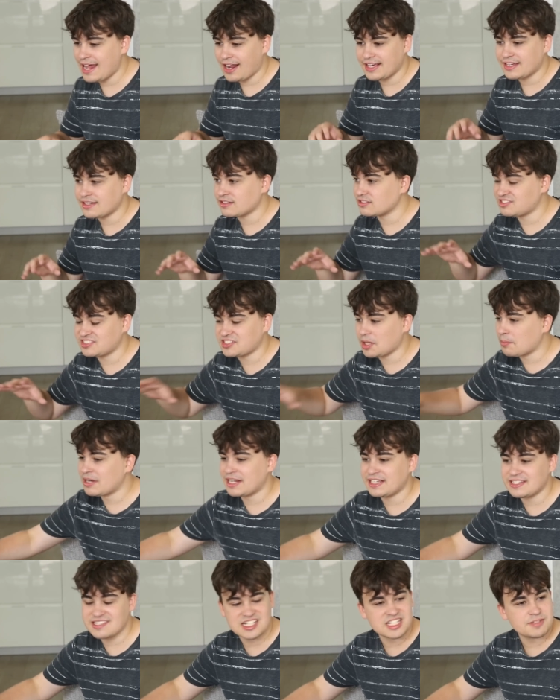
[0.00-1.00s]
like
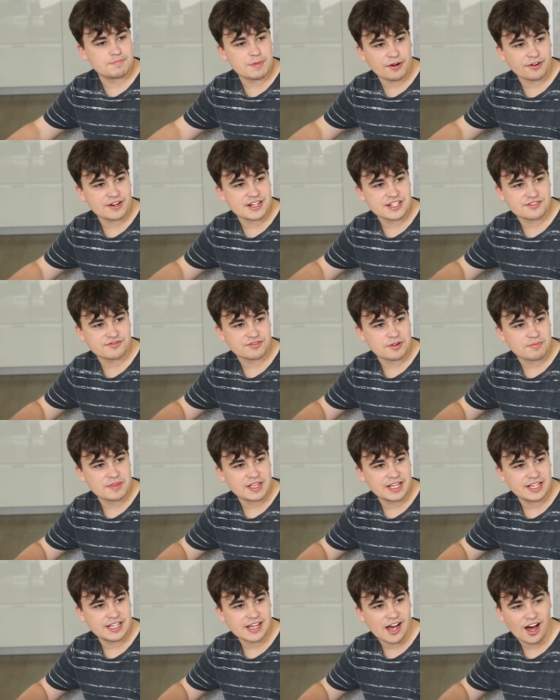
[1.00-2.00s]
summoning spirits from
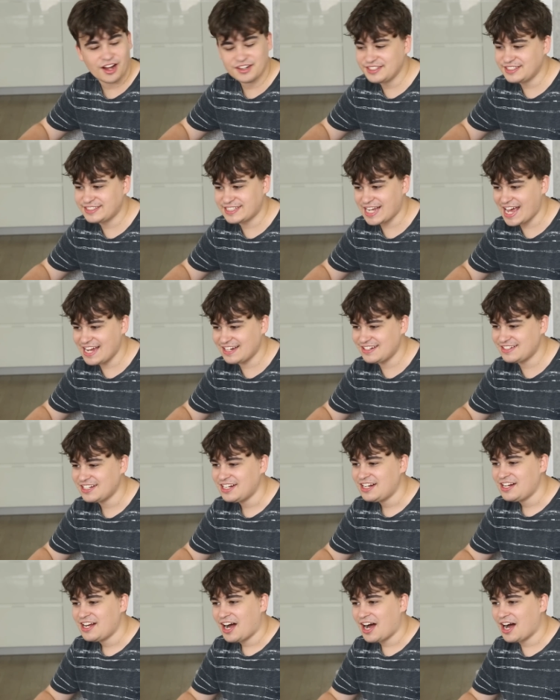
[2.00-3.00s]
the undead.
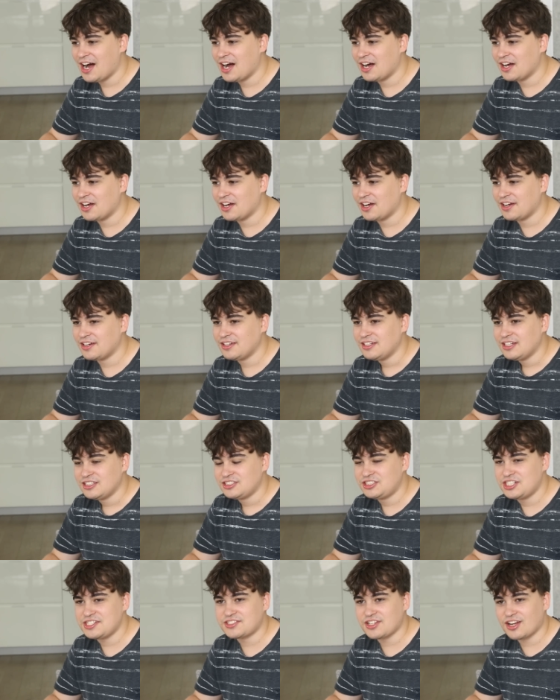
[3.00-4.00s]
Uh,
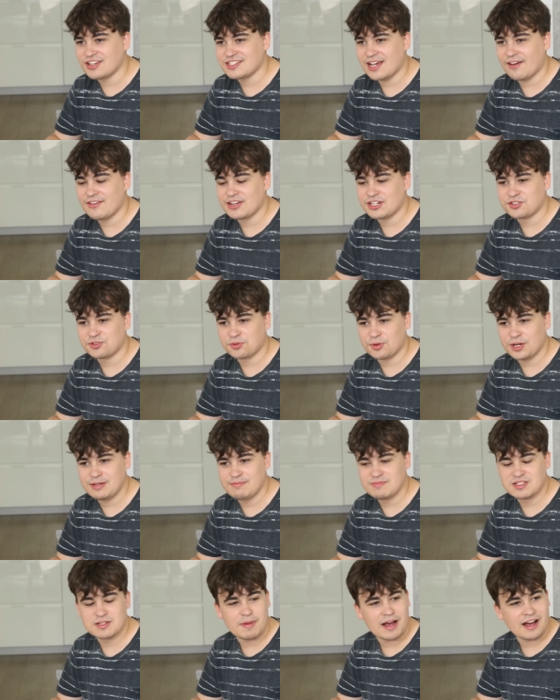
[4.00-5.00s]
she starts having
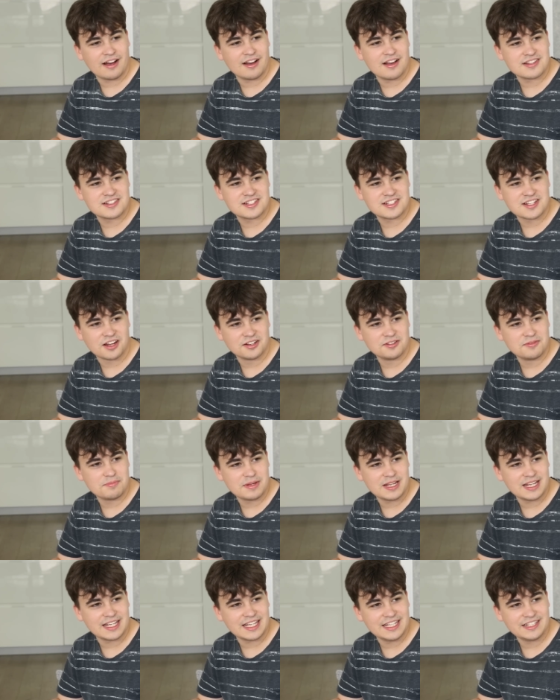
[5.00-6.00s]
dreams about her son
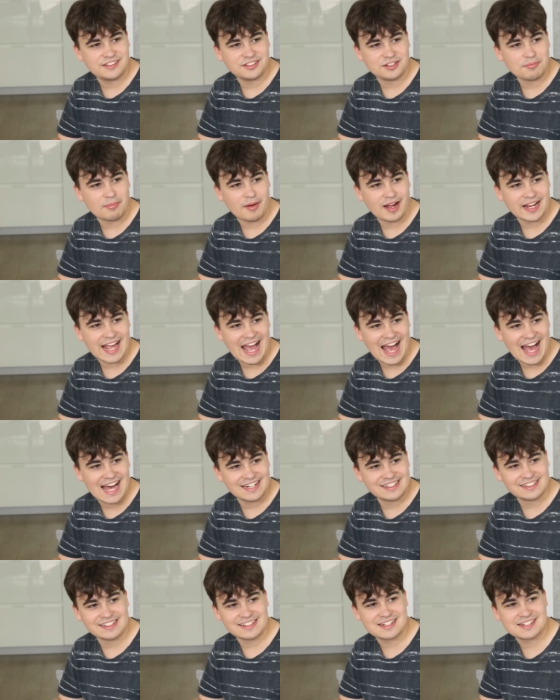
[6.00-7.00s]
being eaten by
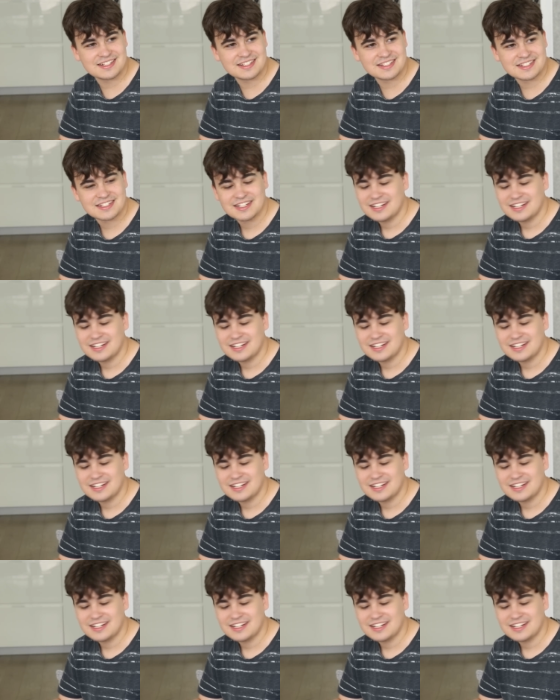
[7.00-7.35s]
ants,